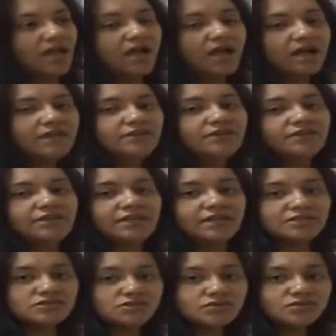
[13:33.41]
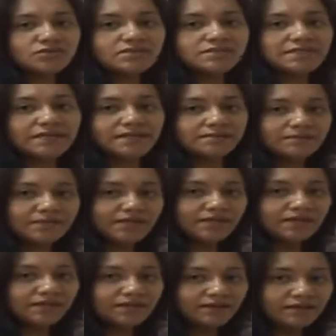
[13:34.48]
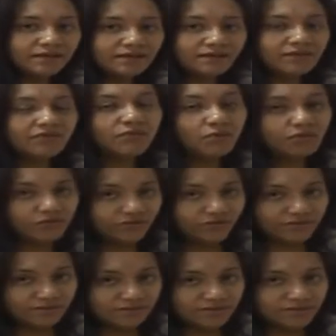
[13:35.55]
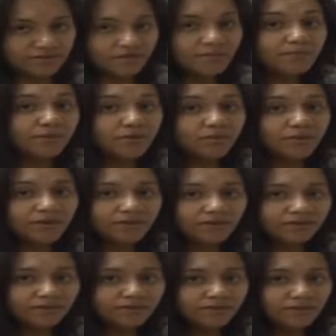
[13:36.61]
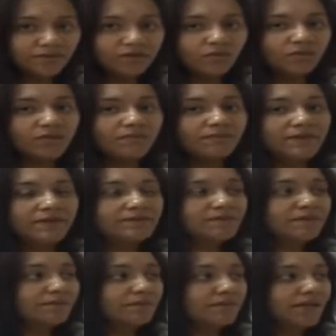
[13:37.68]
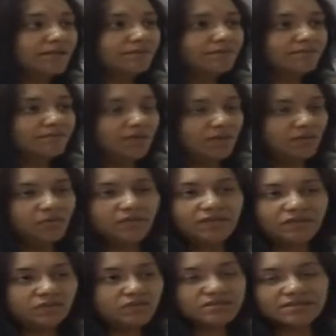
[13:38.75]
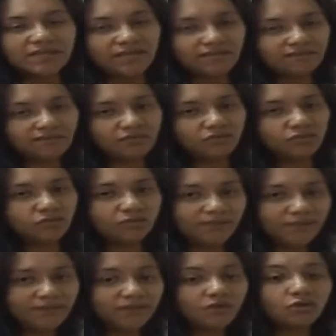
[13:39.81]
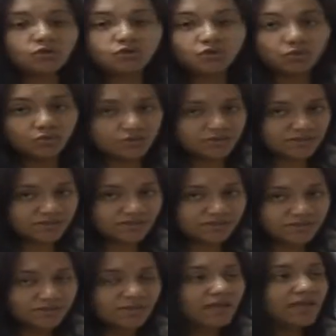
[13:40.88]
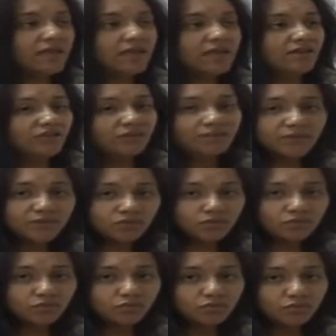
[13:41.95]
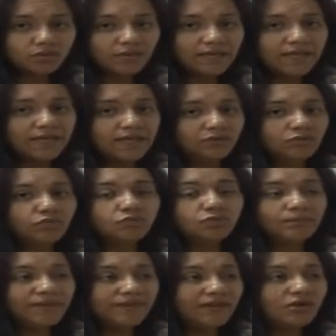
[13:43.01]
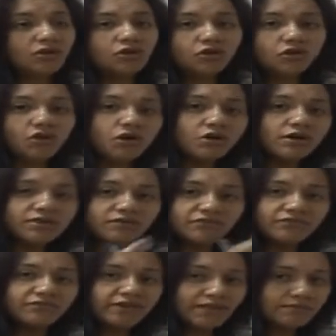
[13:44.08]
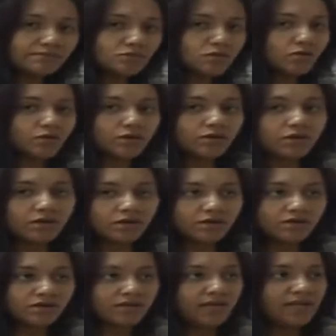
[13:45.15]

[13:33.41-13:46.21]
Iron is used in making 4 things. Number 1, we make them in, we use it to make doors. Number 2, to make car frames or car